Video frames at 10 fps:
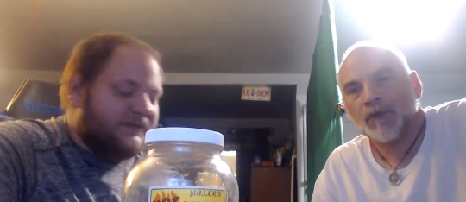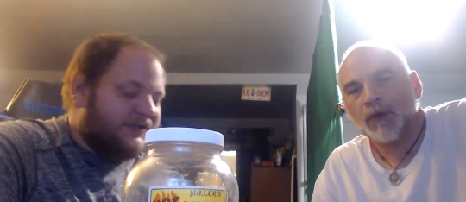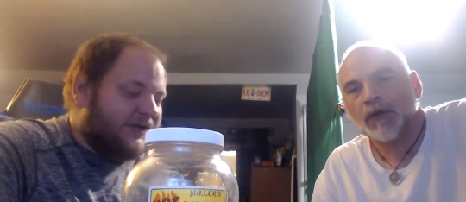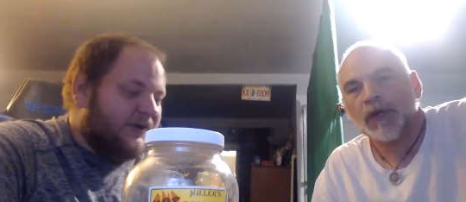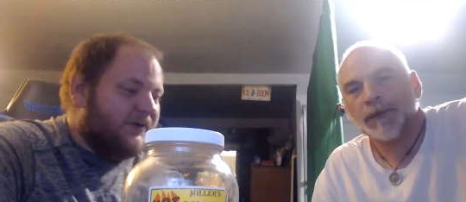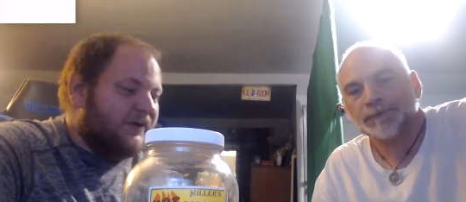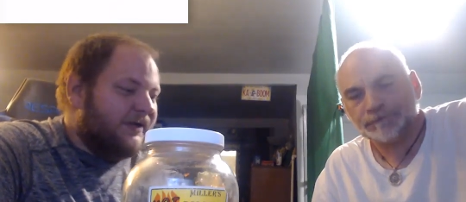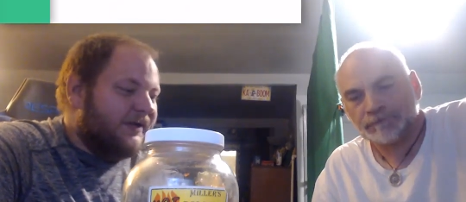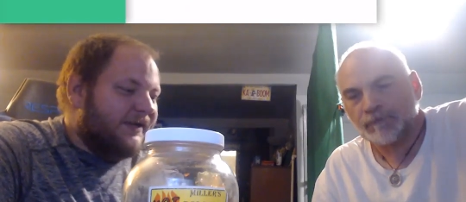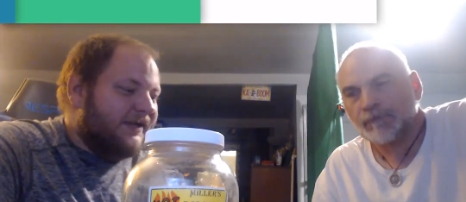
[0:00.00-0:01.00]
Speaker 1: So right.
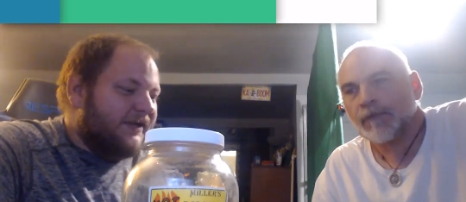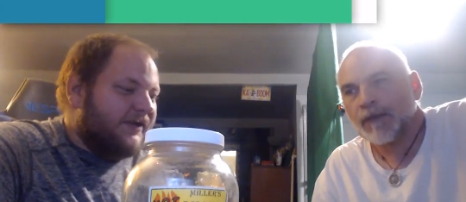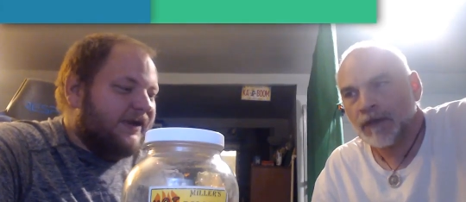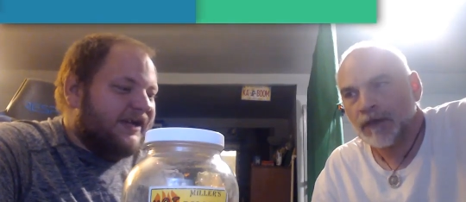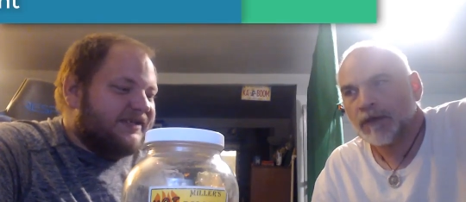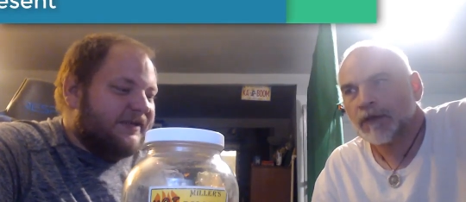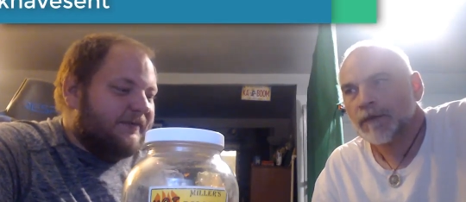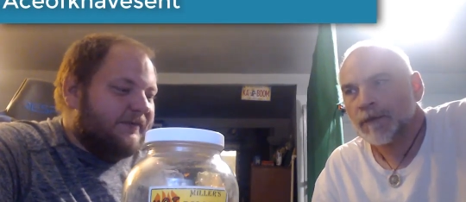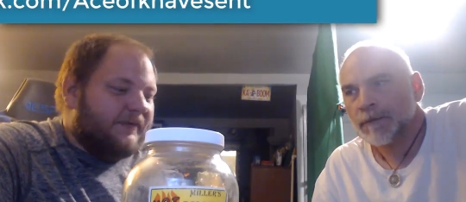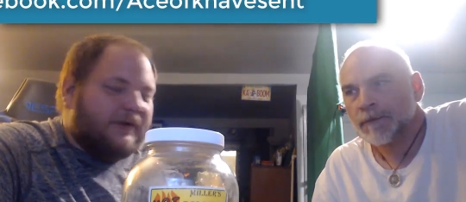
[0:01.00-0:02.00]
you guys
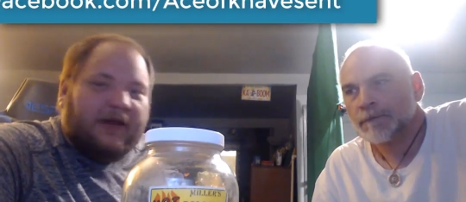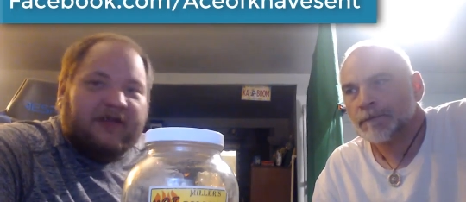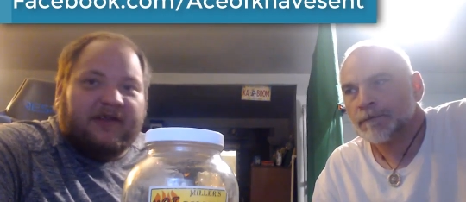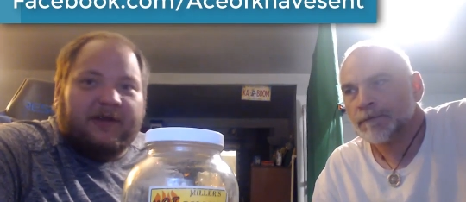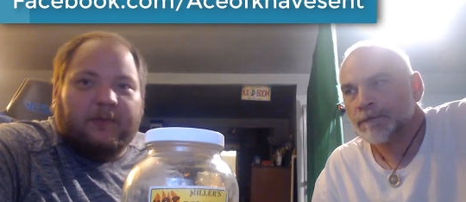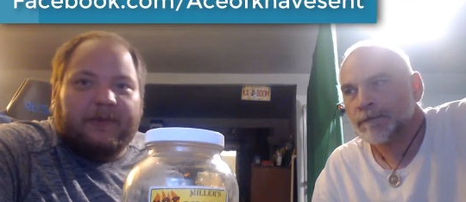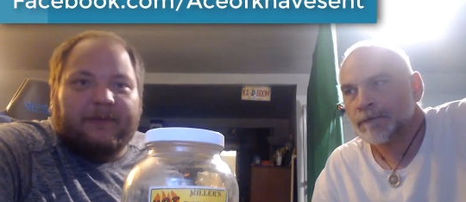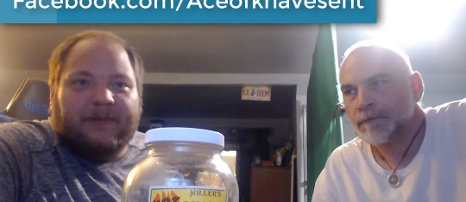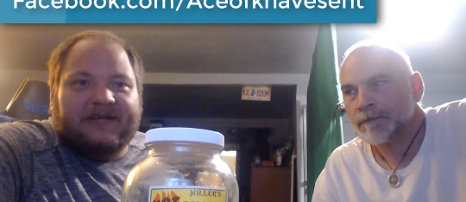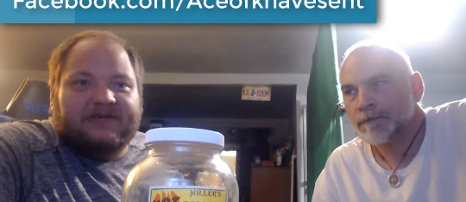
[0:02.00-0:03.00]
can his link will be
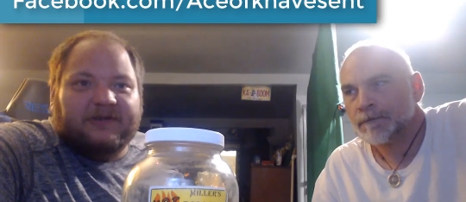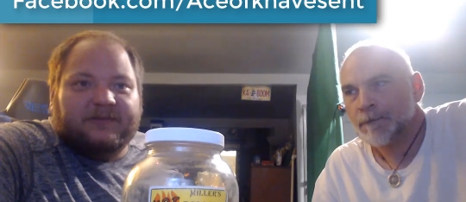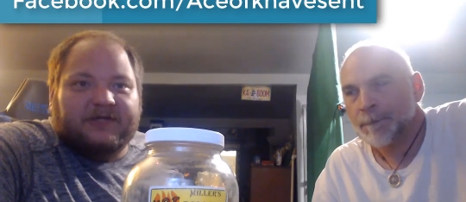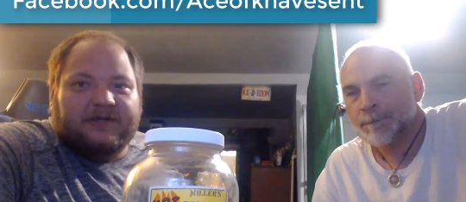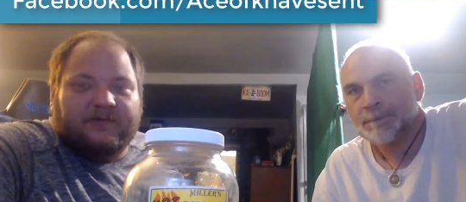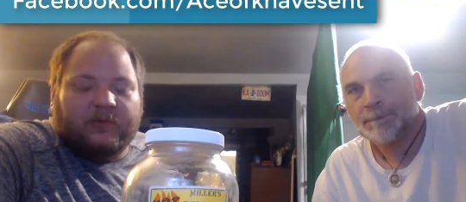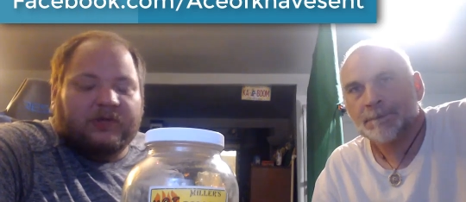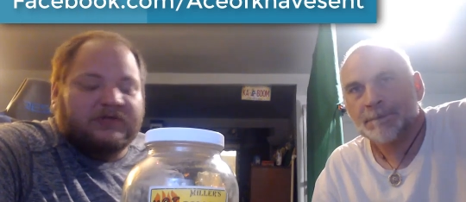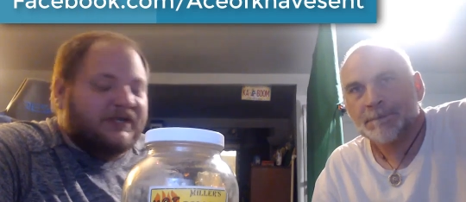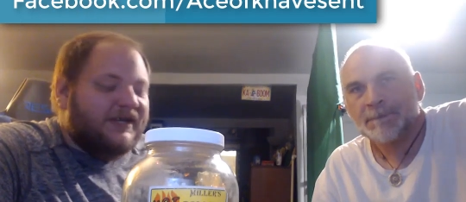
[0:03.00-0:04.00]
in my description, of
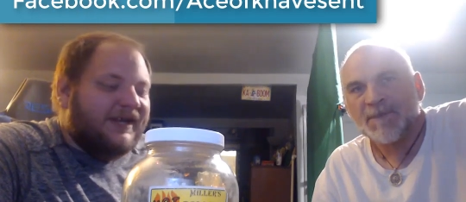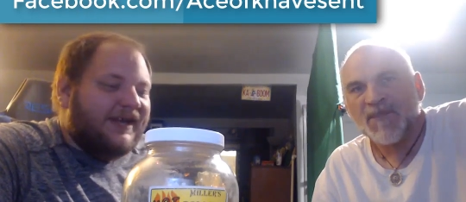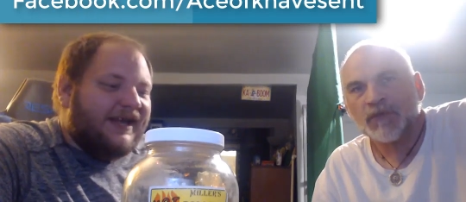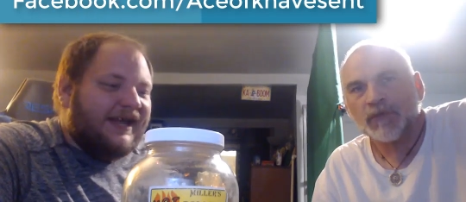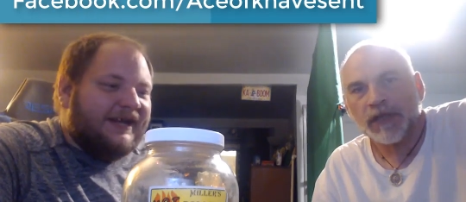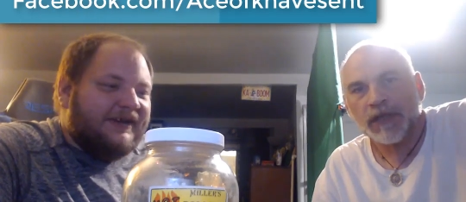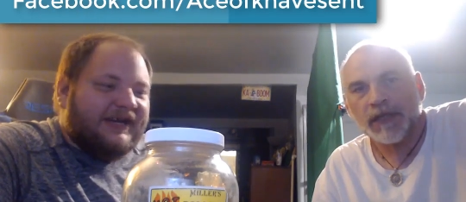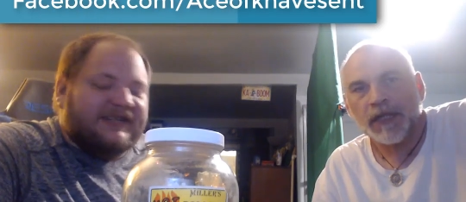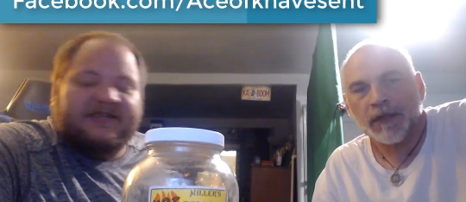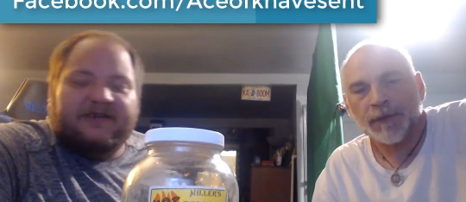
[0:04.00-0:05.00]
course and you
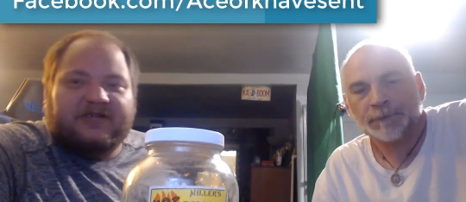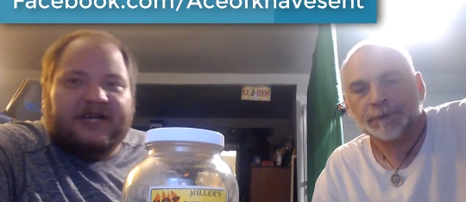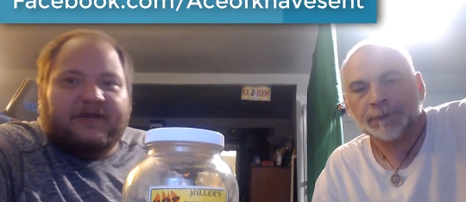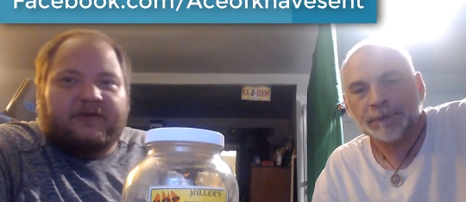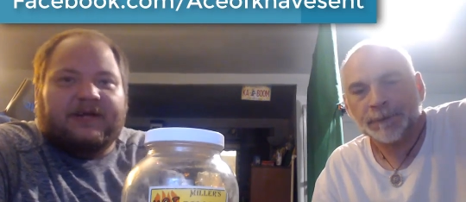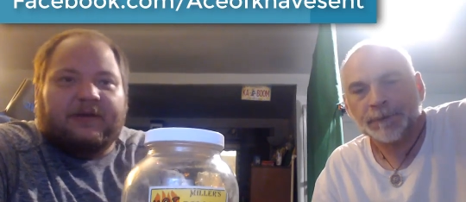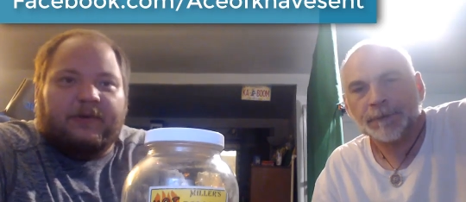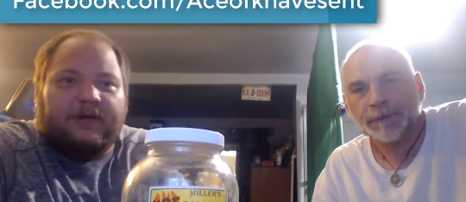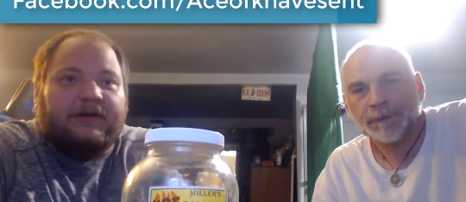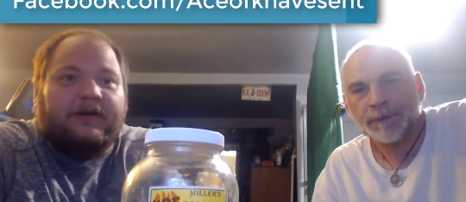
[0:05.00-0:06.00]
guys can go check those out.
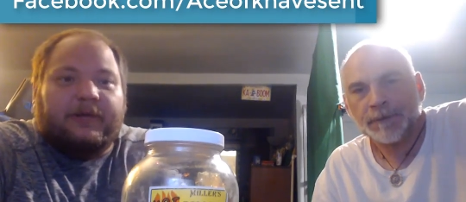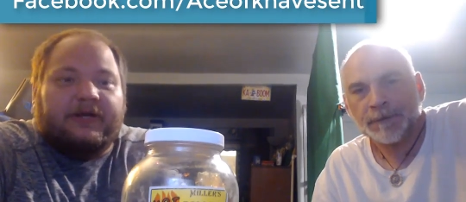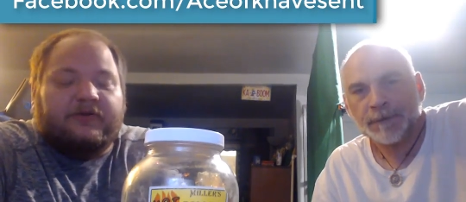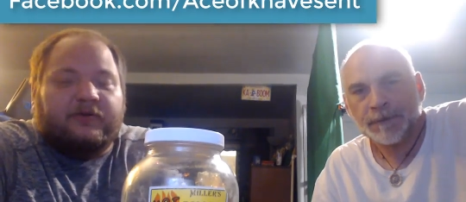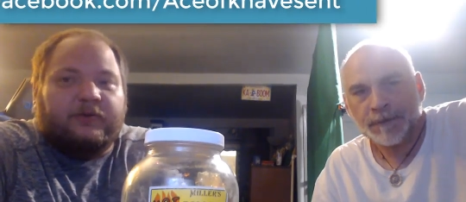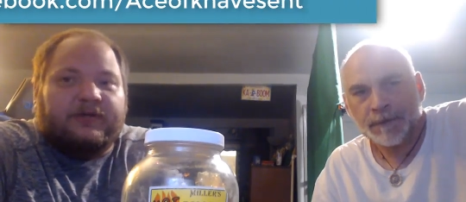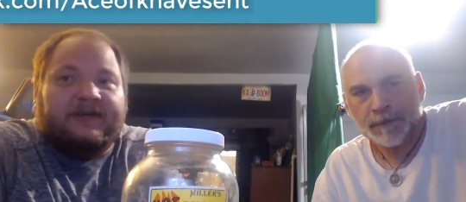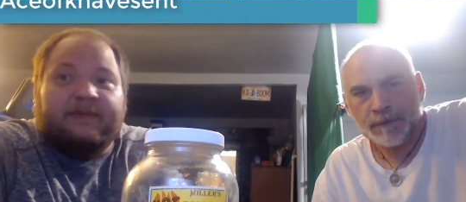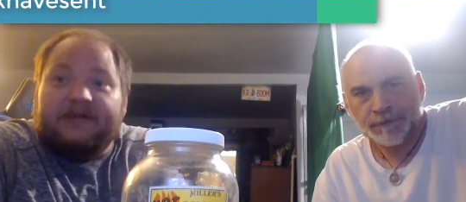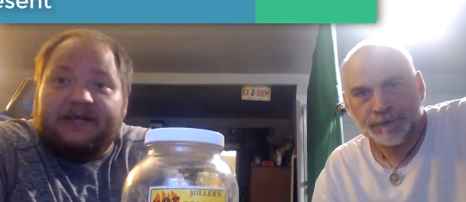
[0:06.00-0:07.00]
We are going to
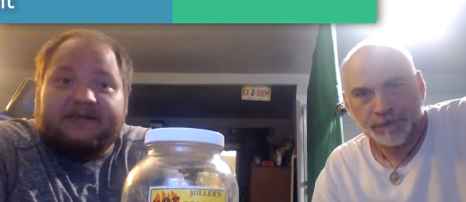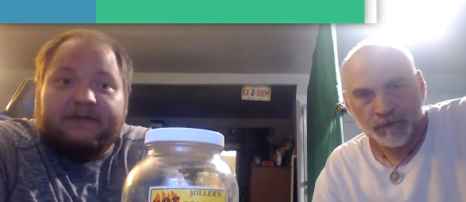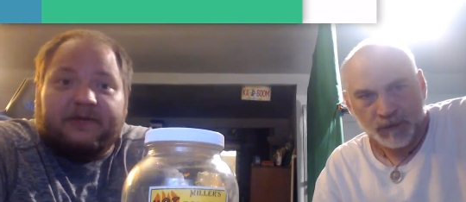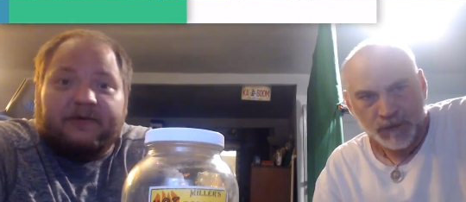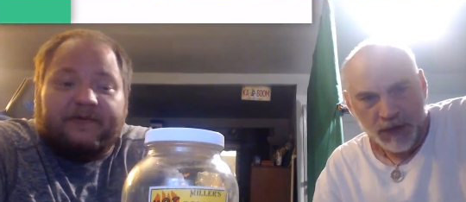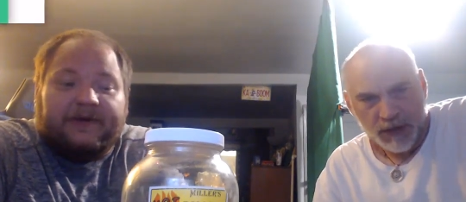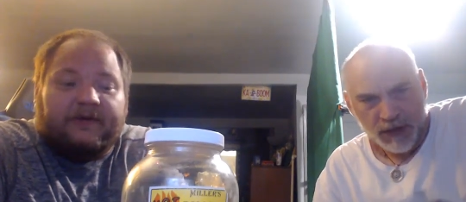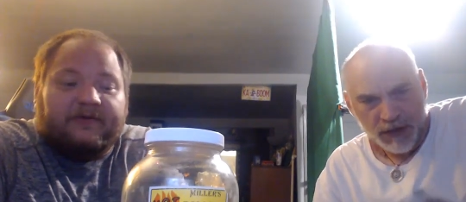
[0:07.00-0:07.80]
attempt to get some of those videos